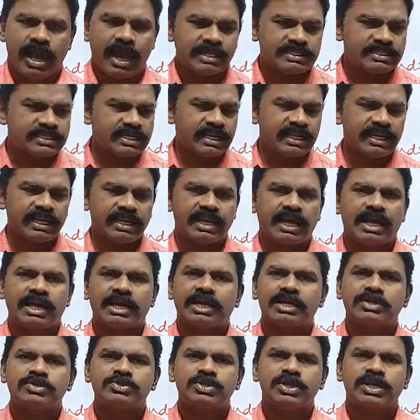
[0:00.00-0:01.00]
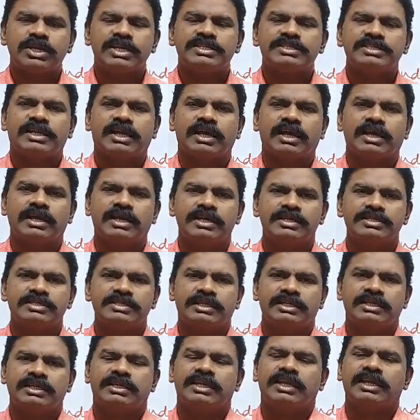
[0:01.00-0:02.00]
Acharya Nagarjuna is called as
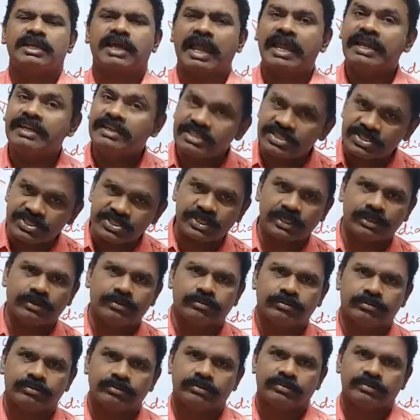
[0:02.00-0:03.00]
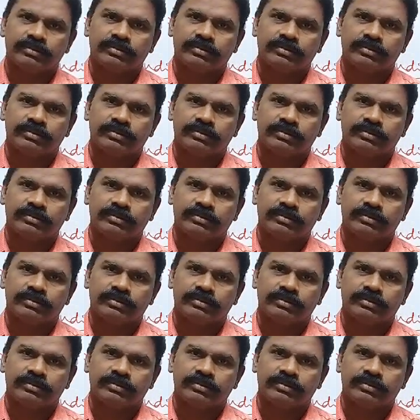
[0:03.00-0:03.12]
Indian Einstein,